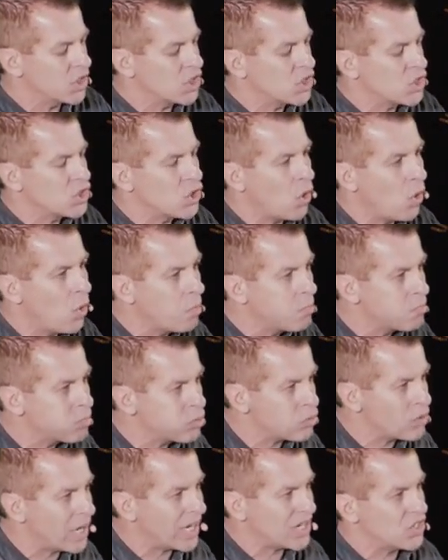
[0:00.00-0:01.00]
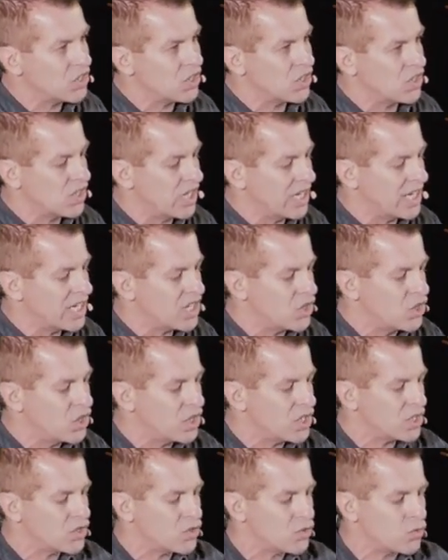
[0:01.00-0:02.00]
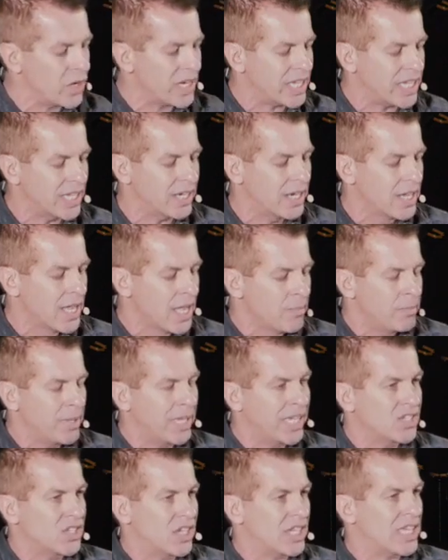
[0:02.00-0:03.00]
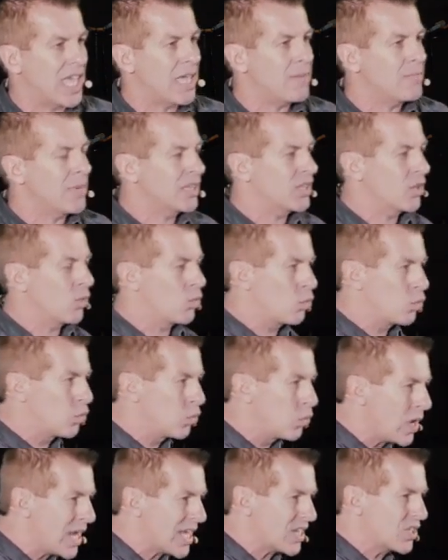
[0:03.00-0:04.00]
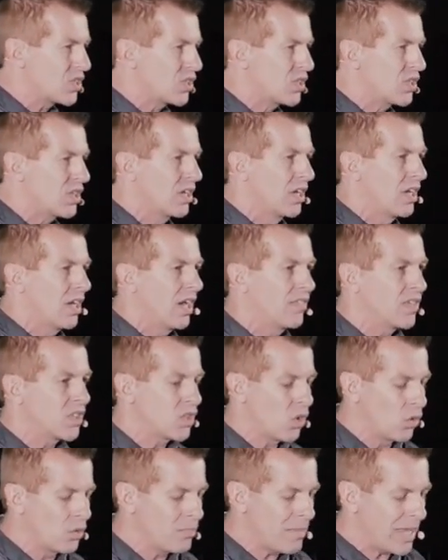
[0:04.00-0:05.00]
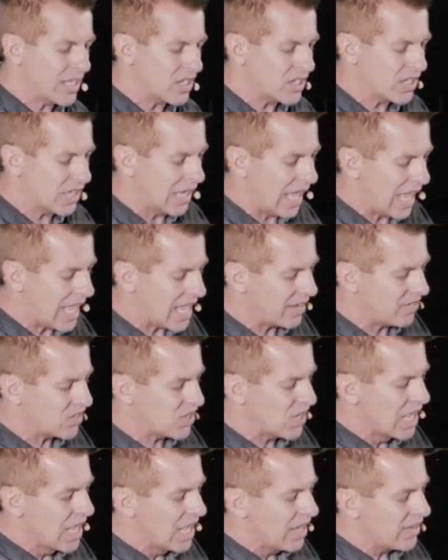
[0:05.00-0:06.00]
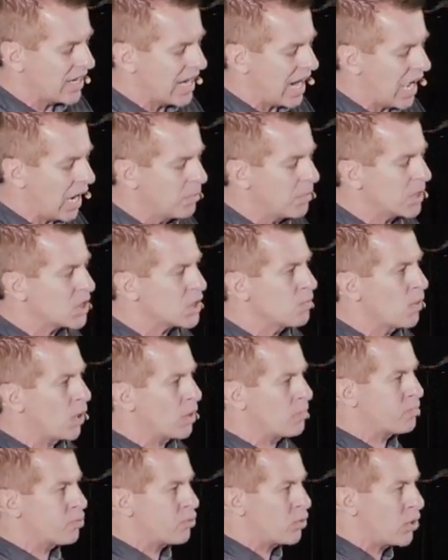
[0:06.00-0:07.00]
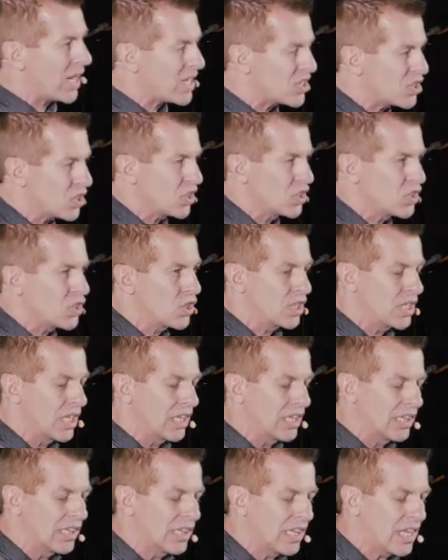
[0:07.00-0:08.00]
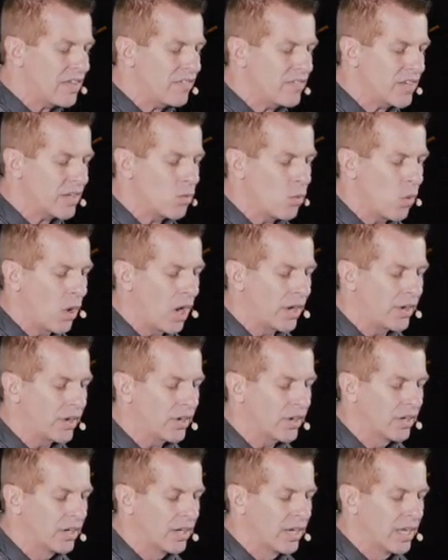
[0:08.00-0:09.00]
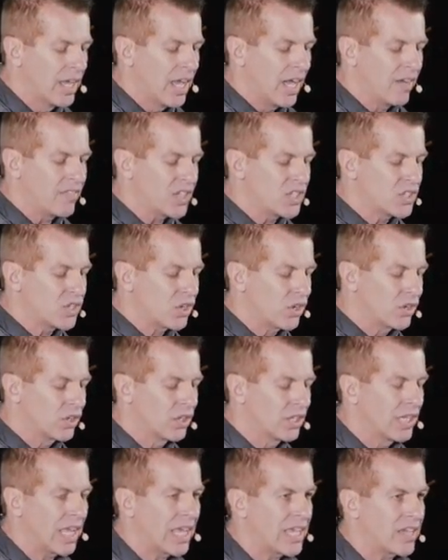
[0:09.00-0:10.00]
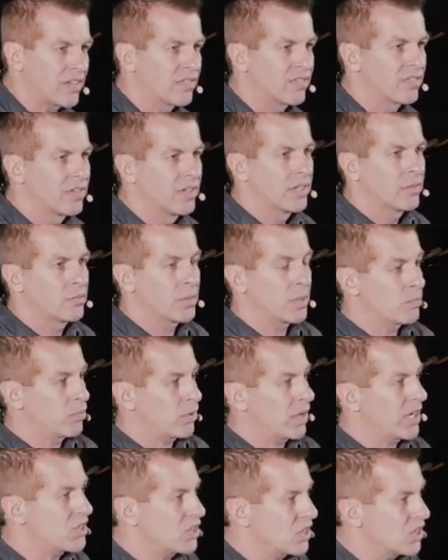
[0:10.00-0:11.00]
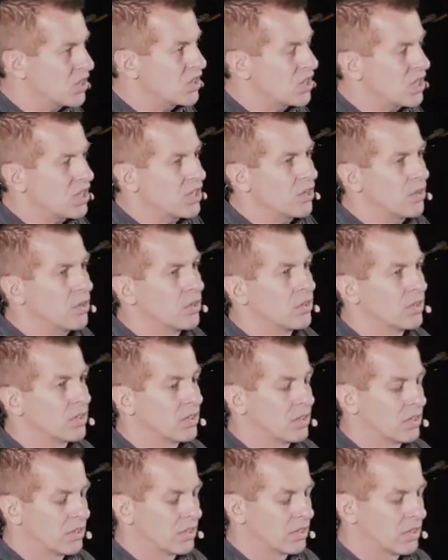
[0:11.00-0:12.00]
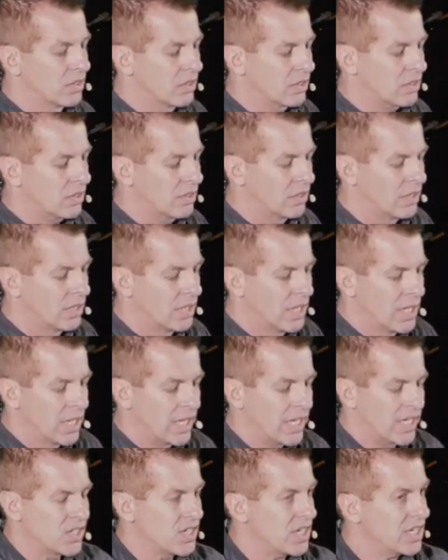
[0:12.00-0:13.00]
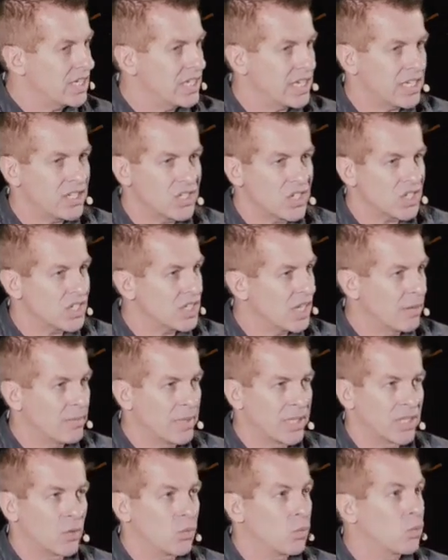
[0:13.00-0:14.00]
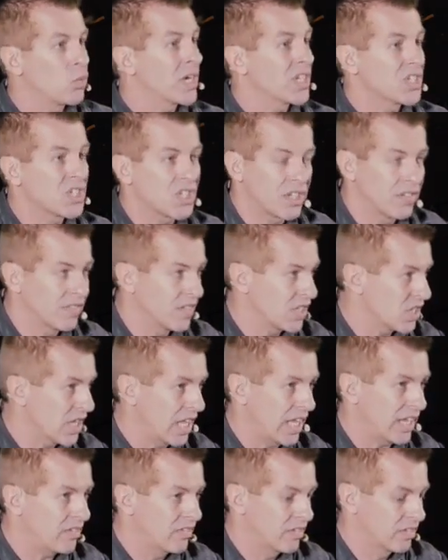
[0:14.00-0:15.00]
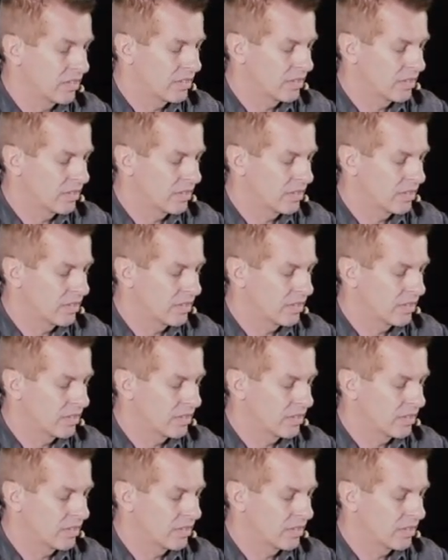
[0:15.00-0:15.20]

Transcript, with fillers: was so precious that he couldn't drink it because it came at the risk of his own man's lives, then how much more precious should the living water of eternal life be precious to you? because it didn't just come at the risk of his life,